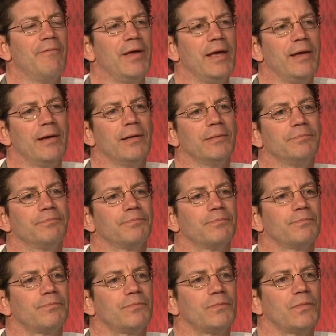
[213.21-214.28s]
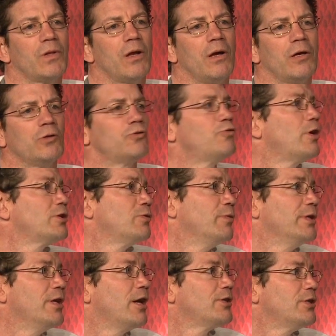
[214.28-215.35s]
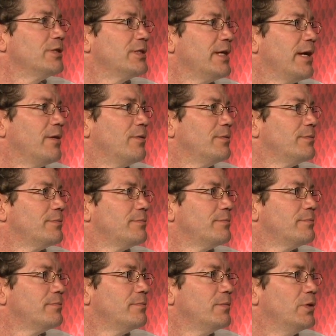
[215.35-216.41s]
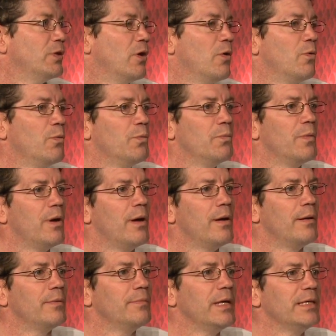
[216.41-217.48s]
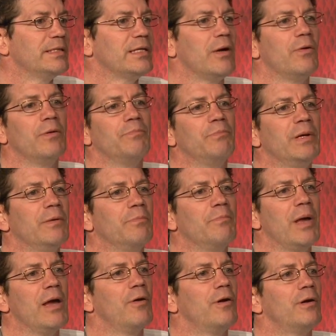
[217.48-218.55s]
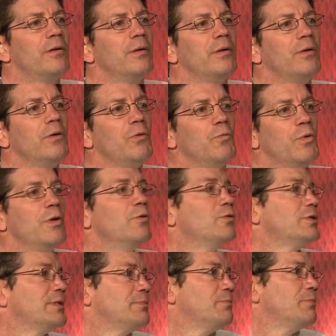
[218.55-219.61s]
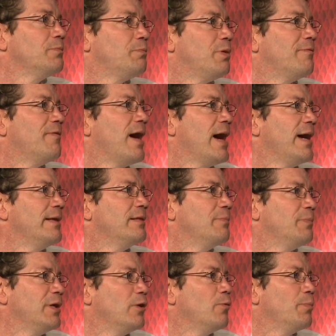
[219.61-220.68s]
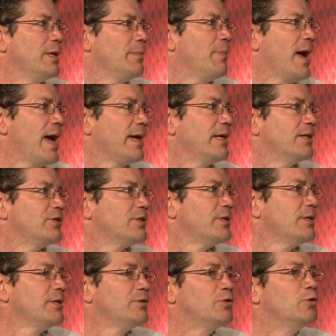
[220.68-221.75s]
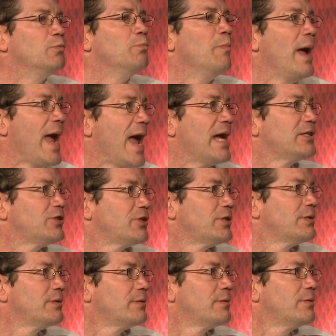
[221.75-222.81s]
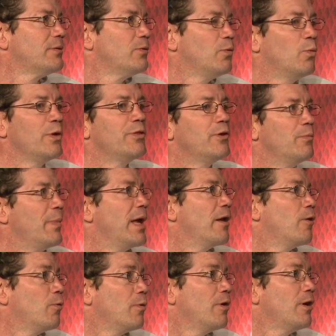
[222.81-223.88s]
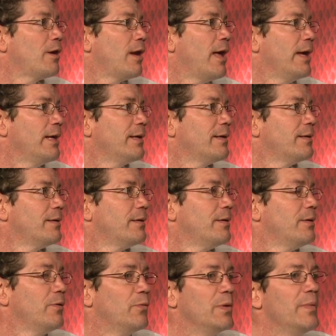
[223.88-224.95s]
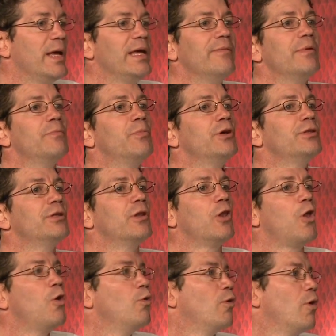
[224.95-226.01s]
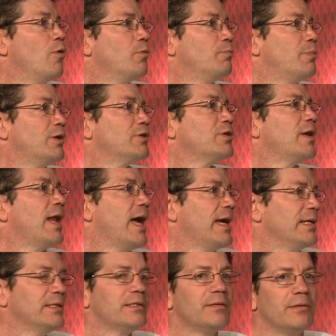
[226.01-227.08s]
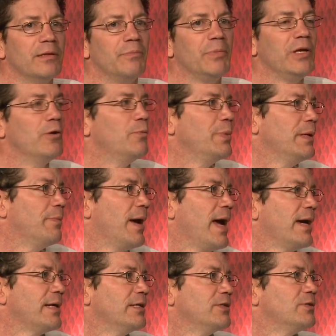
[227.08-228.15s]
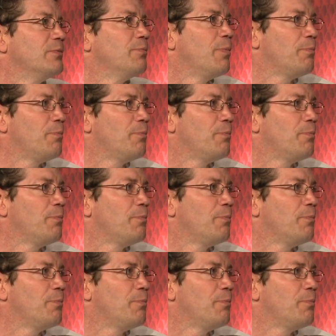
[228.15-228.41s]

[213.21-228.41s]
a construction reduction sale, they sell a big mailer, we'll provide the POP package to match what their mailer will look like. Mm-hmm. We may even put the logo, personalize the POP package, the